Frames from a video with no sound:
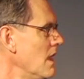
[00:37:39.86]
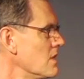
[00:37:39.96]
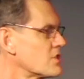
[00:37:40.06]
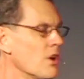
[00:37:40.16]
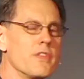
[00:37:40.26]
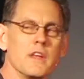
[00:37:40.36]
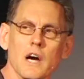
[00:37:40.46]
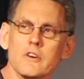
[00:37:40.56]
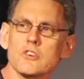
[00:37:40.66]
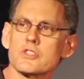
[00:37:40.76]
So the
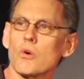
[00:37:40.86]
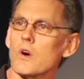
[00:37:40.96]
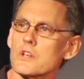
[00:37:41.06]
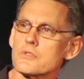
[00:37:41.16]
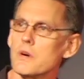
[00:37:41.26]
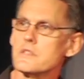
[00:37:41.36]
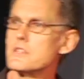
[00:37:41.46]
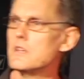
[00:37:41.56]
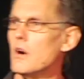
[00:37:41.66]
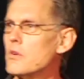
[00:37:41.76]
younger storks, once
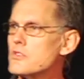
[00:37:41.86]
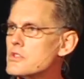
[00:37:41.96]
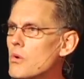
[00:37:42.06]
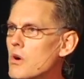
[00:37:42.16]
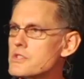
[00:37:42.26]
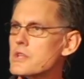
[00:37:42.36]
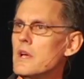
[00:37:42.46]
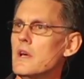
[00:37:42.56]
the older storks